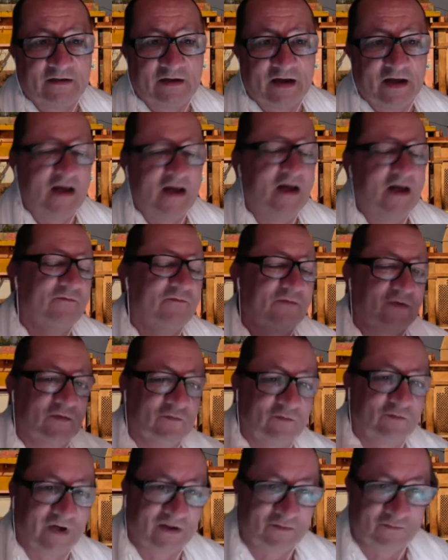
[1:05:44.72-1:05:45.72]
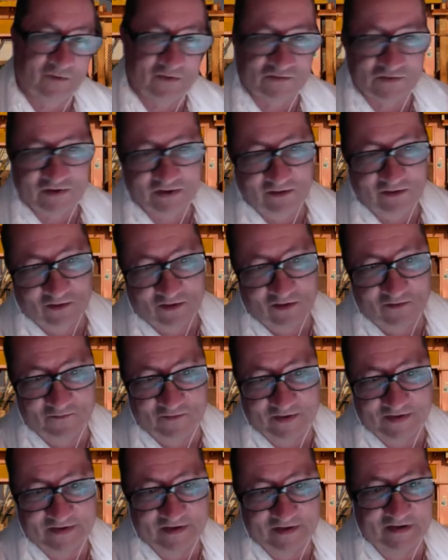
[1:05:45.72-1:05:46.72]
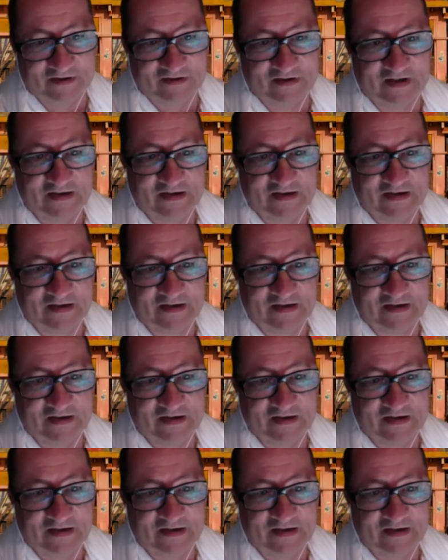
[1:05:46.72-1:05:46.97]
everyone was in love with her.